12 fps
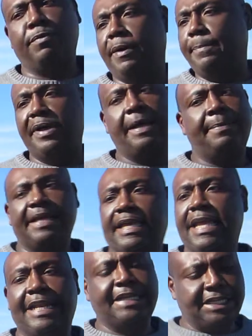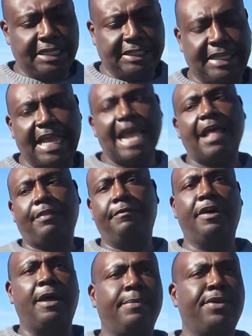public can just gather
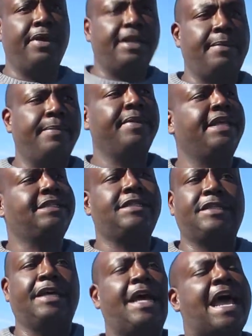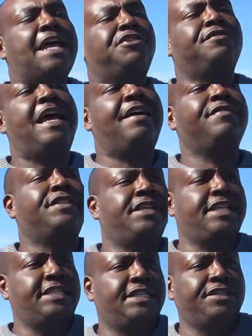up. This is a high traffic.
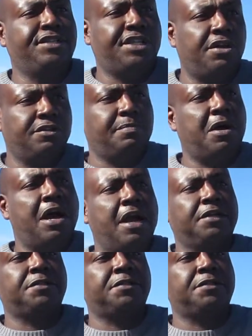You see those marks?